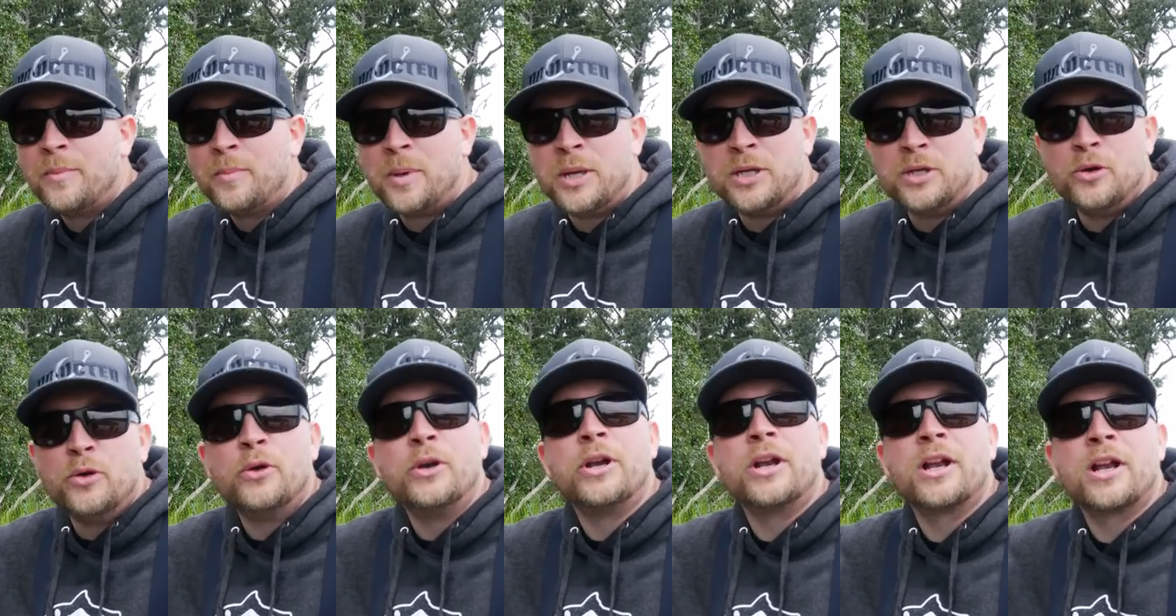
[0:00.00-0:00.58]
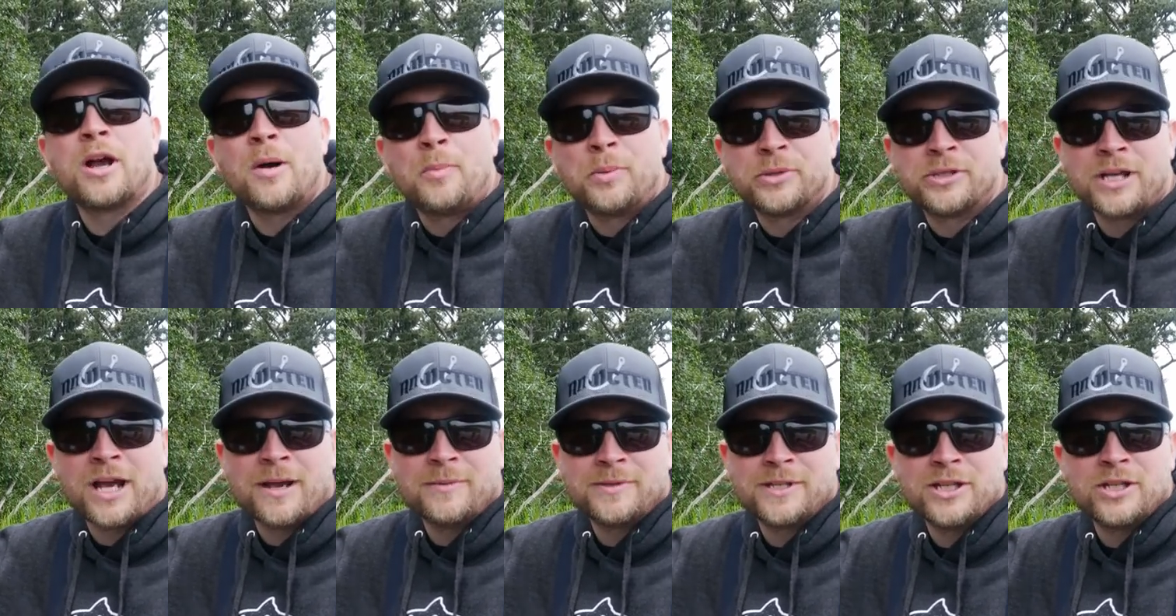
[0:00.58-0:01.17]
Been doing it a couple
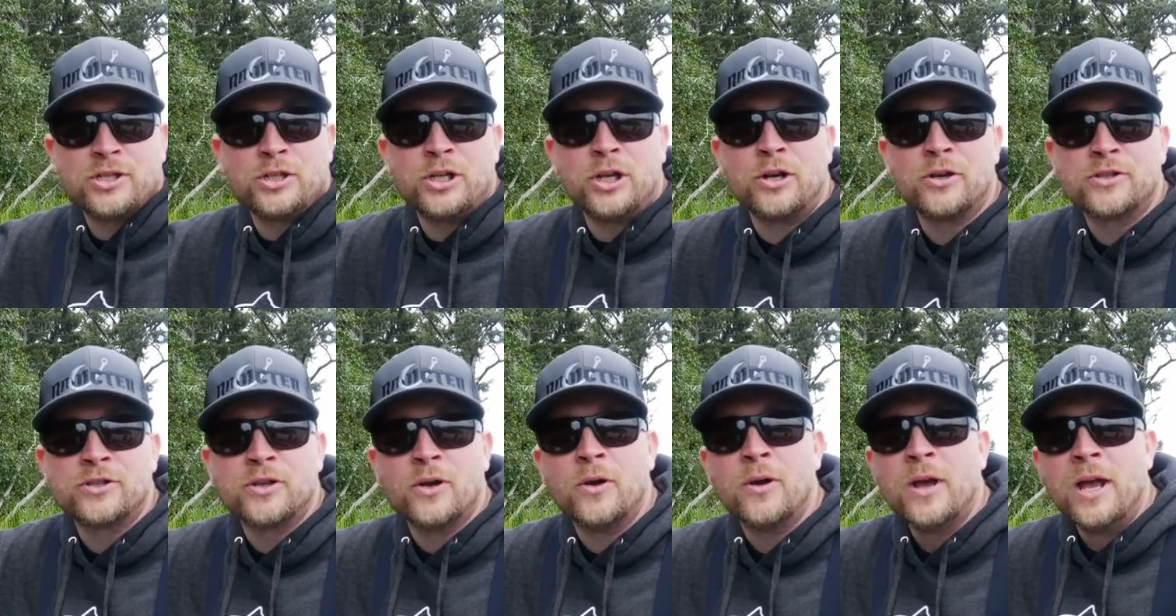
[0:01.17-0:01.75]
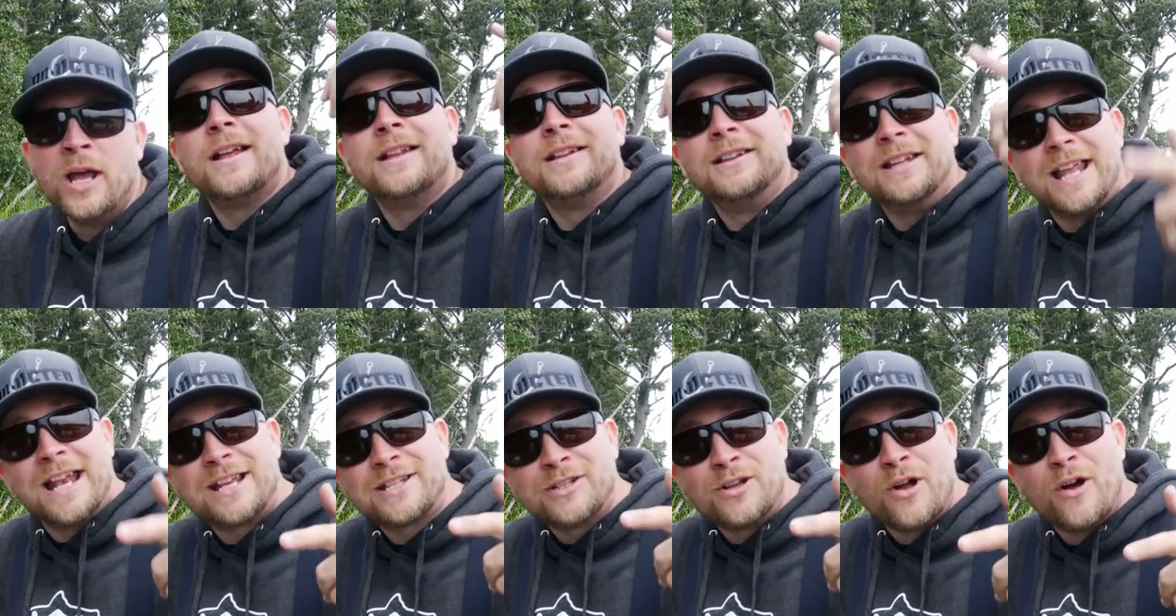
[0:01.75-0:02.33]
times this year, so
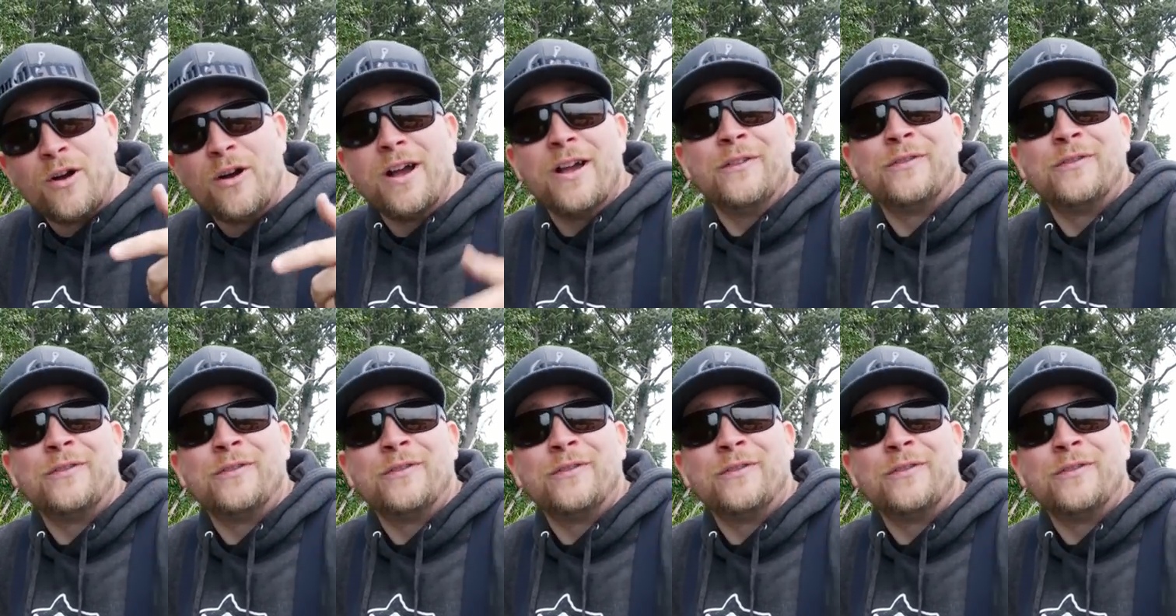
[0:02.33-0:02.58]
let us know